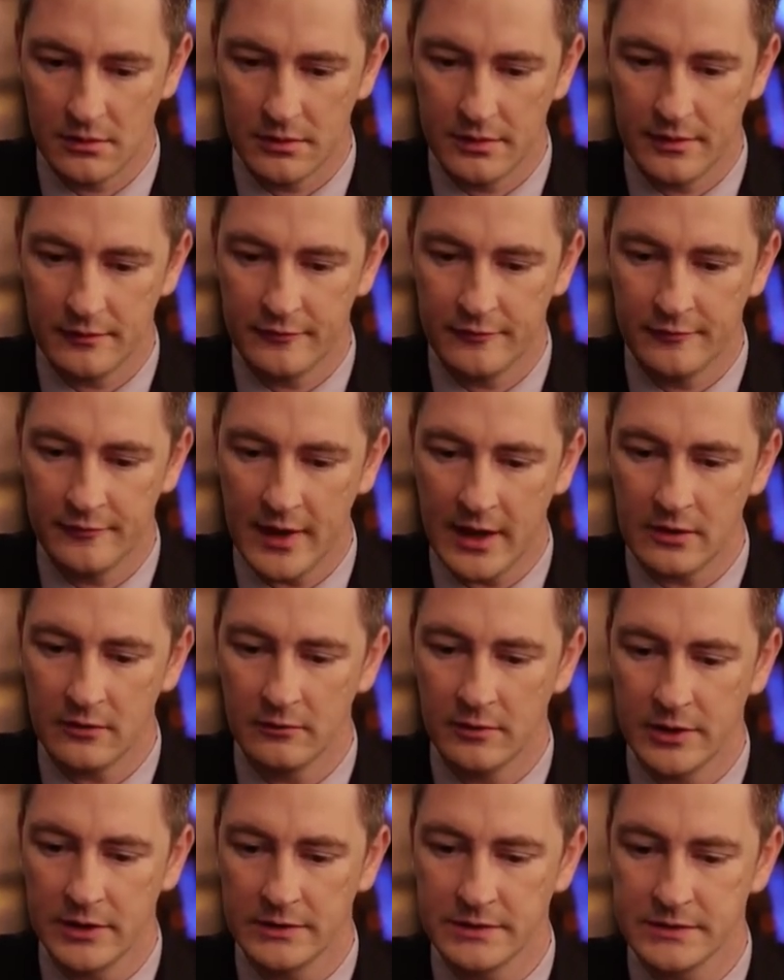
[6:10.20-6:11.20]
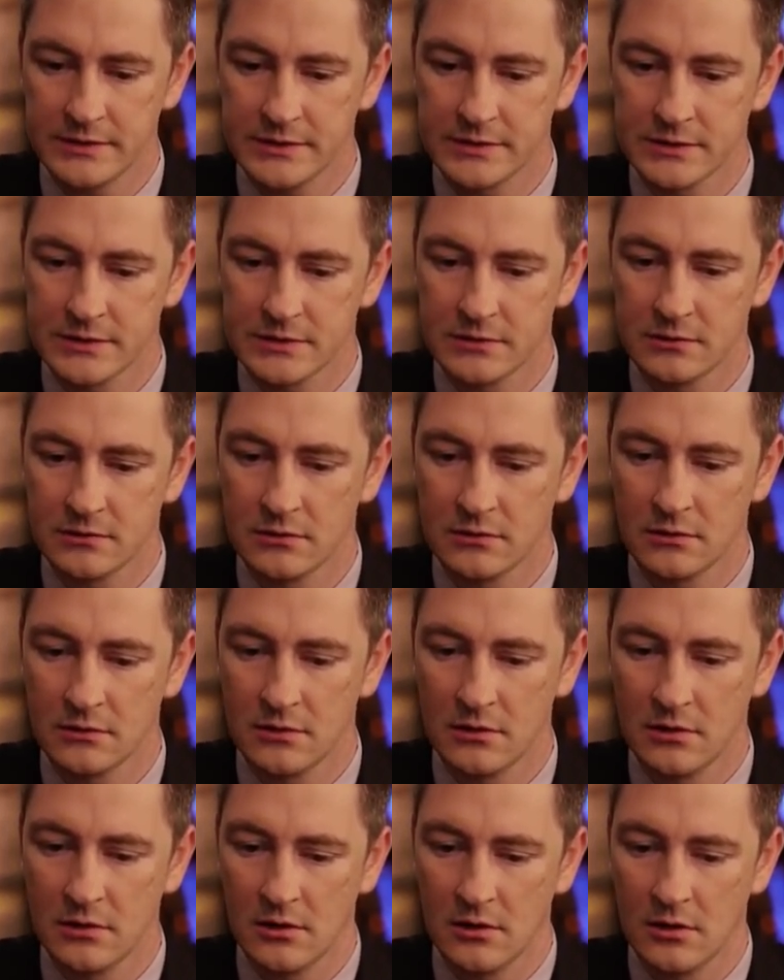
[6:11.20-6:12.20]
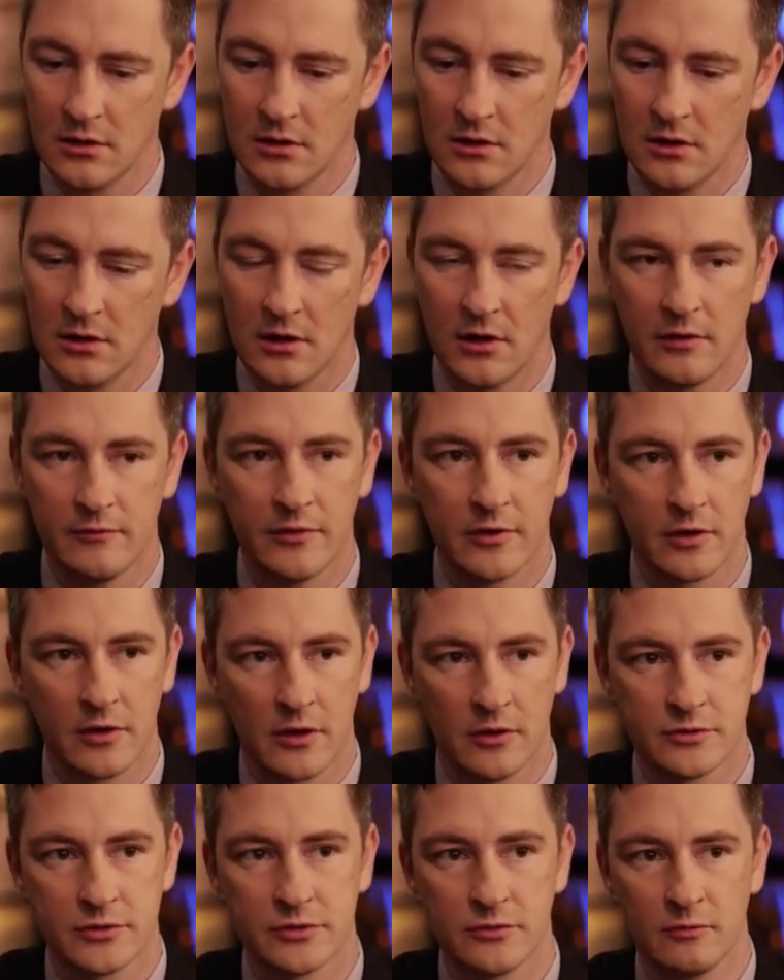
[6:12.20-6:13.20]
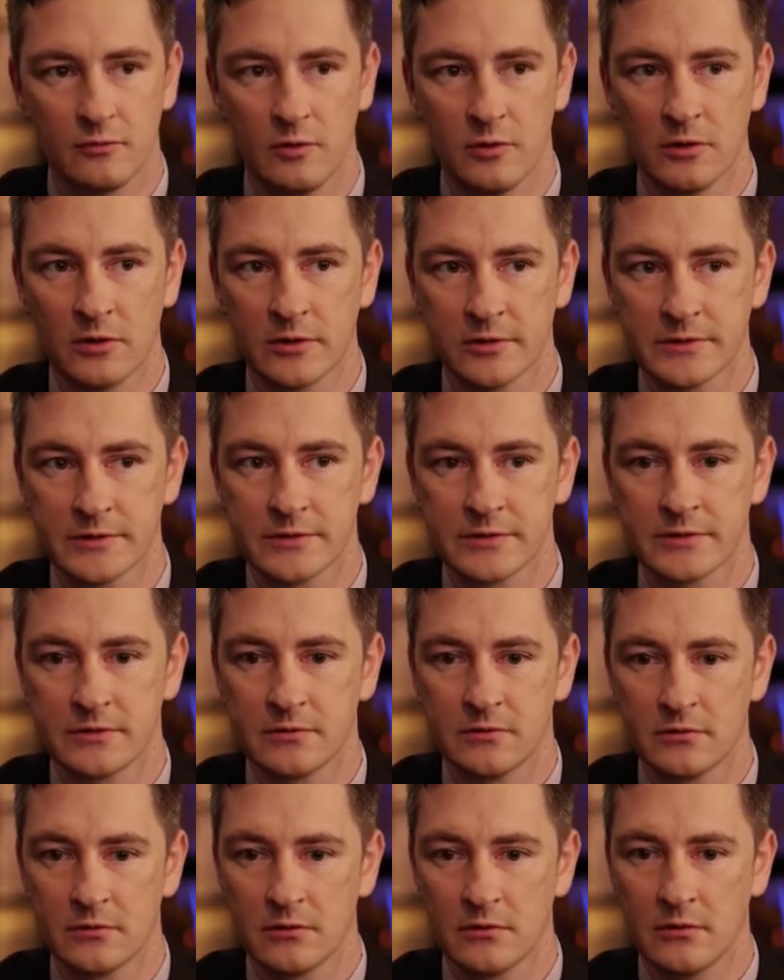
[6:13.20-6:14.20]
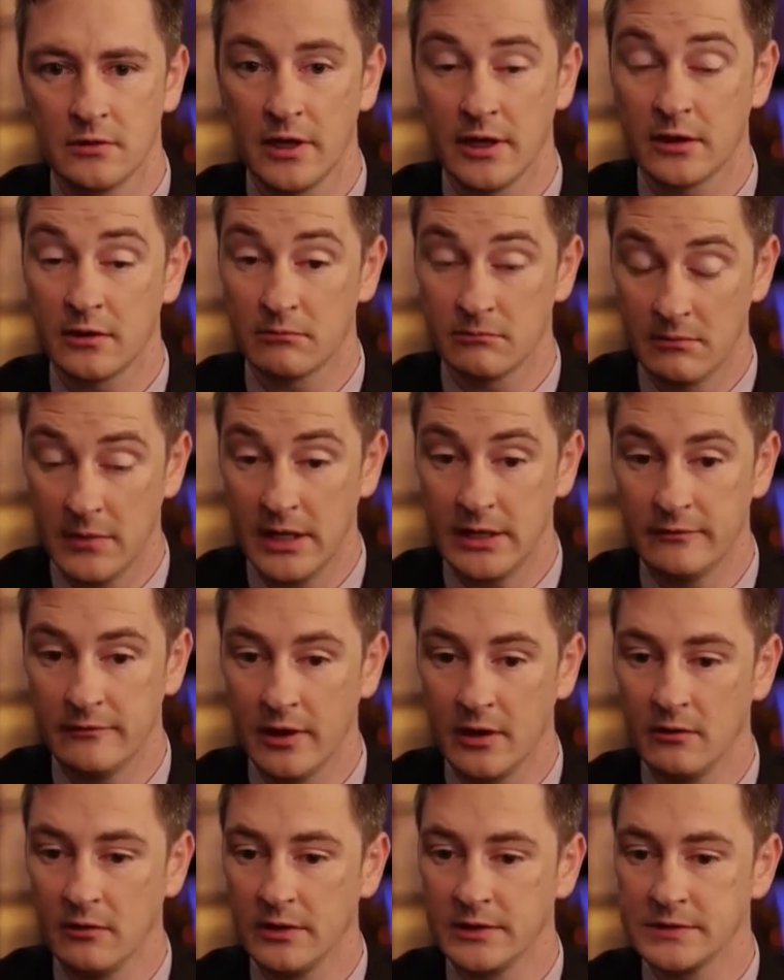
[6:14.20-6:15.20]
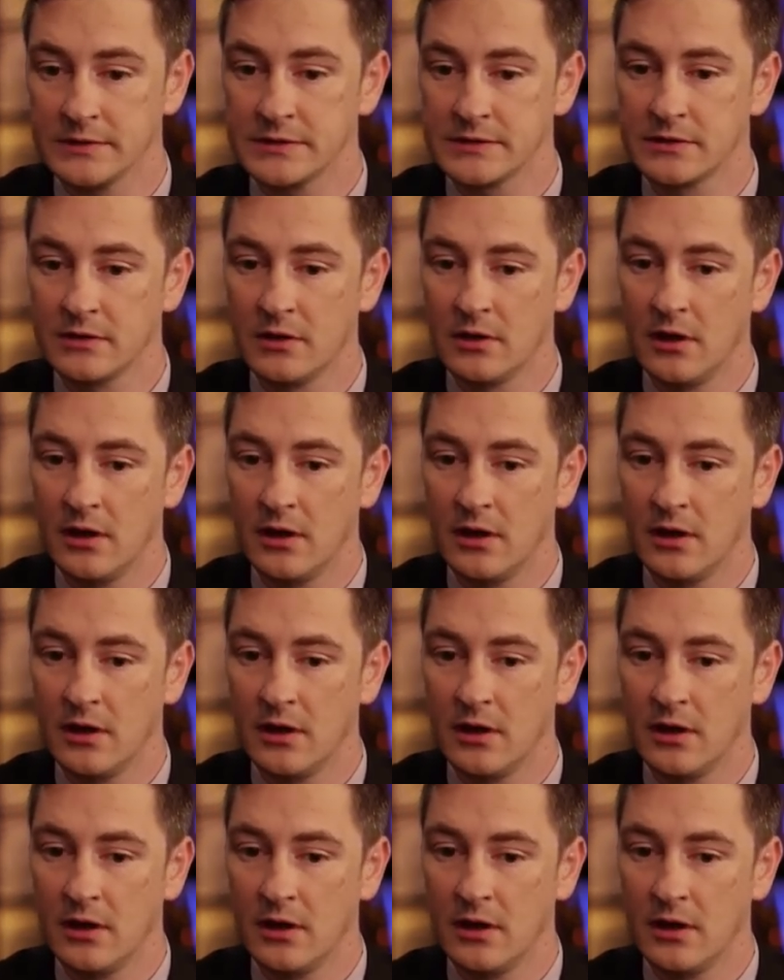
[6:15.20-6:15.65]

the veterans of the culture wars, like many veterans,